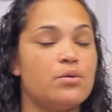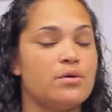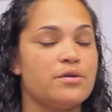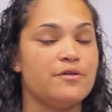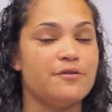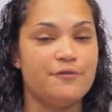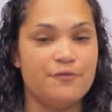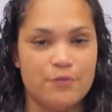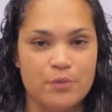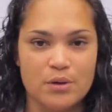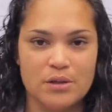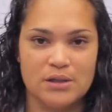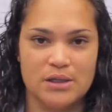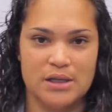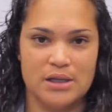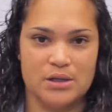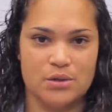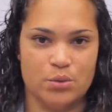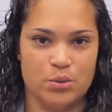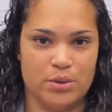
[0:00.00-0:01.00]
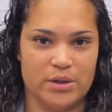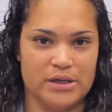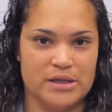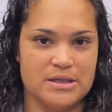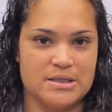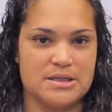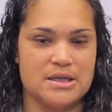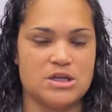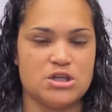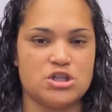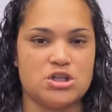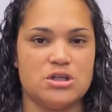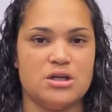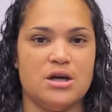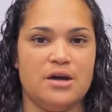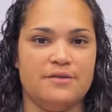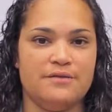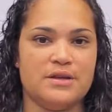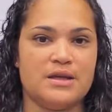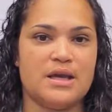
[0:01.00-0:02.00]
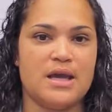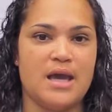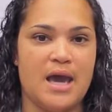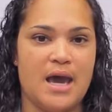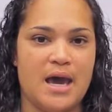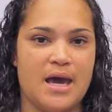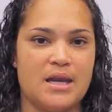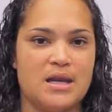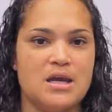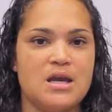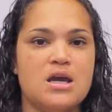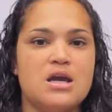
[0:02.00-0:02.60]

or the four-legged organization of the cat.